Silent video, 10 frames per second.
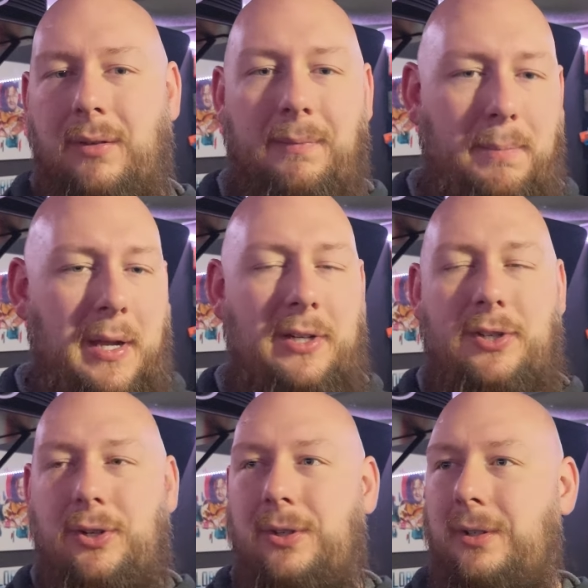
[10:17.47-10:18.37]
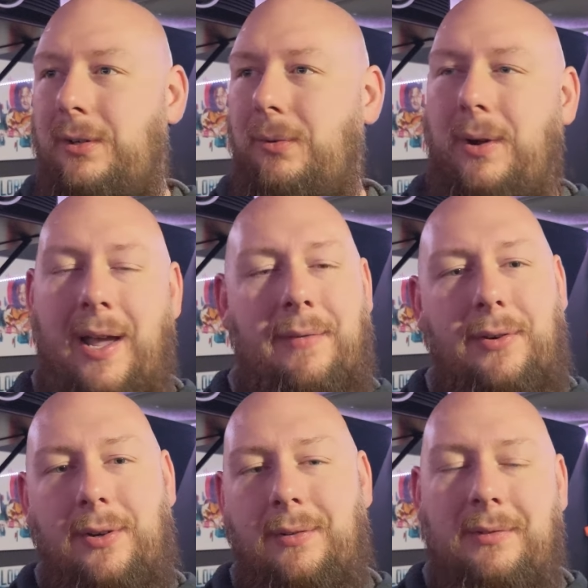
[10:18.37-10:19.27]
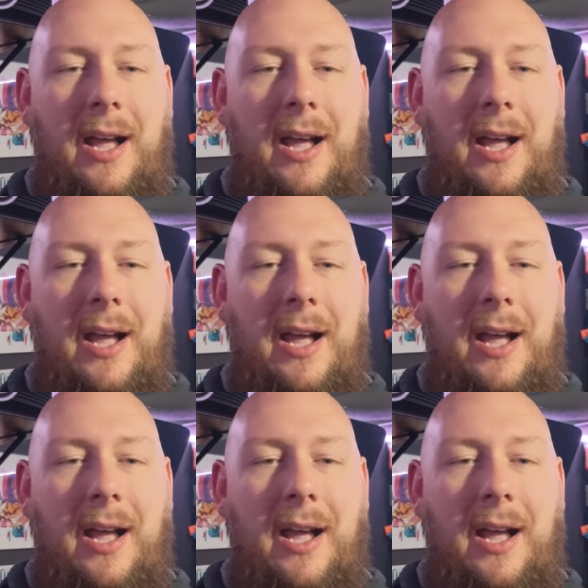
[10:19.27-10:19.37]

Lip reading: the picture or whatever